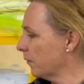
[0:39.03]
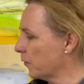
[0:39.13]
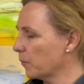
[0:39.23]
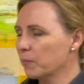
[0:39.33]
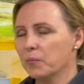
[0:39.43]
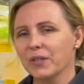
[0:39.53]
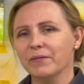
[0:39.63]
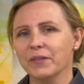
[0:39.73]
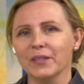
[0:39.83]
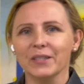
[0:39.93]
from
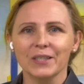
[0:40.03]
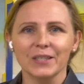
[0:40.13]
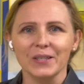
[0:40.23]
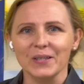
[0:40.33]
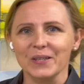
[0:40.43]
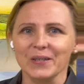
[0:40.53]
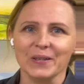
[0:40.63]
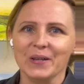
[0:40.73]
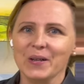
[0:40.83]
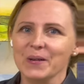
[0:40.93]
previous uh,
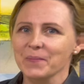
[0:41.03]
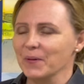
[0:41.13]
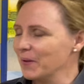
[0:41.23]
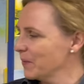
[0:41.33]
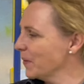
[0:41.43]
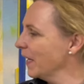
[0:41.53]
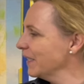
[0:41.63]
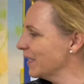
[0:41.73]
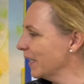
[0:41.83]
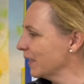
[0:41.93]
uh,
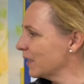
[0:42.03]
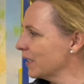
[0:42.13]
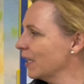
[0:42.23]
paintings.